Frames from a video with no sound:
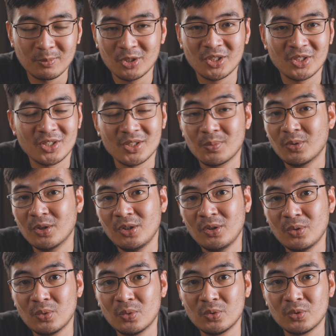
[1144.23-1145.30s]
I'm just someone
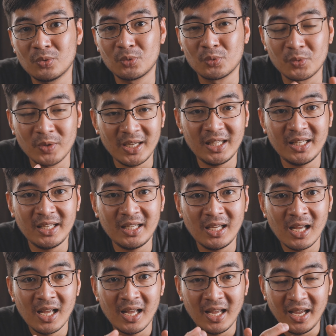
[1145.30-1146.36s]
who's
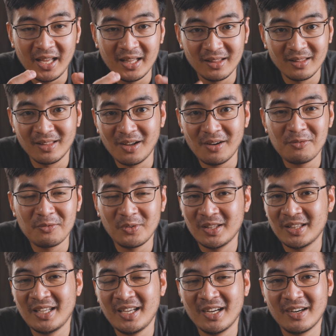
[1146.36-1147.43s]
really in love
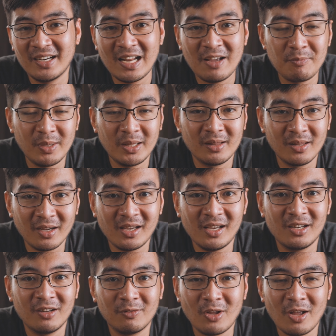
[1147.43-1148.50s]
with gear, and I've been
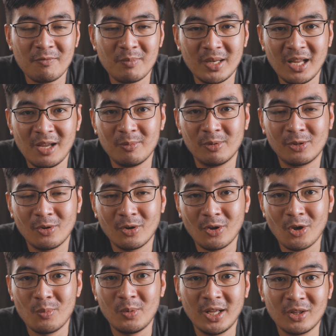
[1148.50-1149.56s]
lucky enough to have been able to
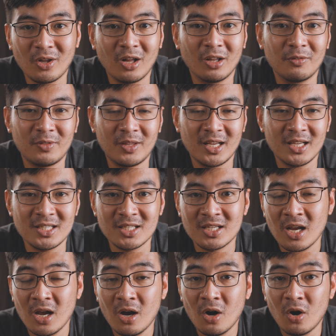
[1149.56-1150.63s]
accumulate all of
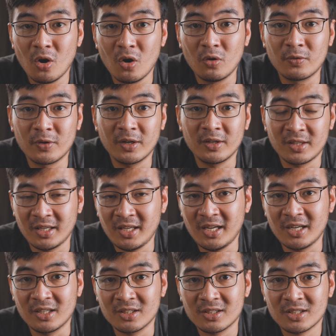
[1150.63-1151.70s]
this over the
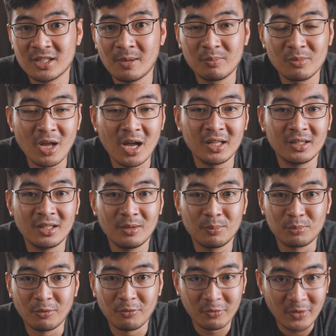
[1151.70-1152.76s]
years. I'm not a
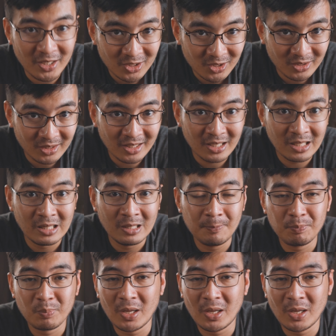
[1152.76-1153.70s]
professional.